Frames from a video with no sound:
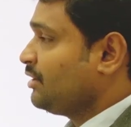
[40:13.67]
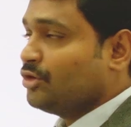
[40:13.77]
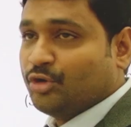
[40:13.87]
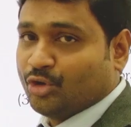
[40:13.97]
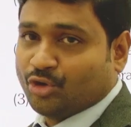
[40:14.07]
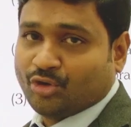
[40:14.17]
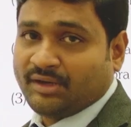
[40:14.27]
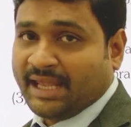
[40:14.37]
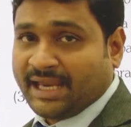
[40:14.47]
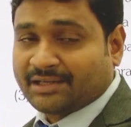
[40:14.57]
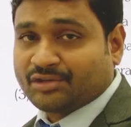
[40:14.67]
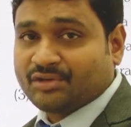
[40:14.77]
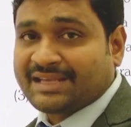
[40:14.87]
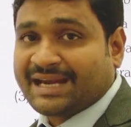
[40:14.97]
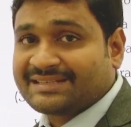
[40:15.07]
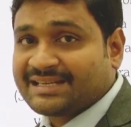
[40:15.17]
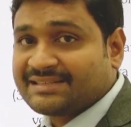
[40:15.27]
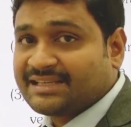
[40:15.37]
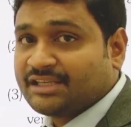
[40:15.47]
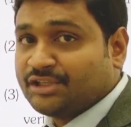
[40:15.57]
No, lactose acts as
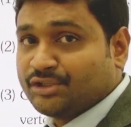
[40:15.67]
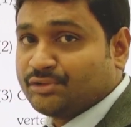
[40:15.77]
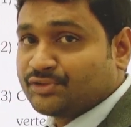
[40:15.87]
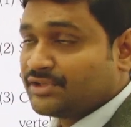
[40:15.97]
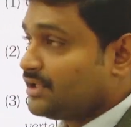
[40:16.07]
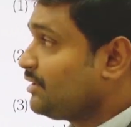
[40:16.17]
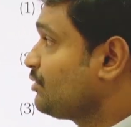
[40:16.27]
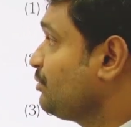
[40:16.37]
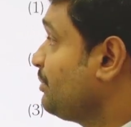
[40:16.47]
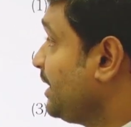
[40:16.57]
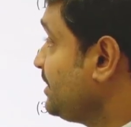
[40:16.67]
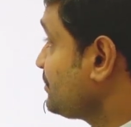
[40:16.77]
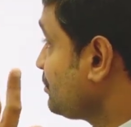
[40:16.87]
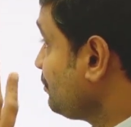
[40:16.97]
the inducer to binds to